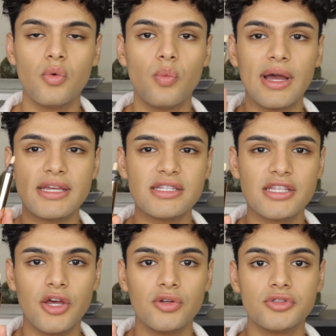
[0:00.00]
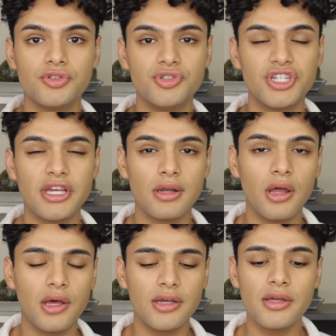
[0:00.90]
YSL Touche
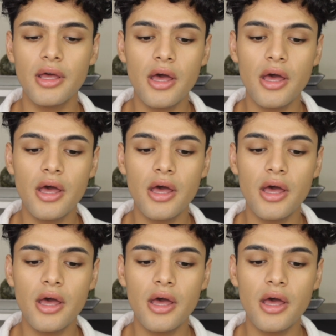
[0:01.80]
Claw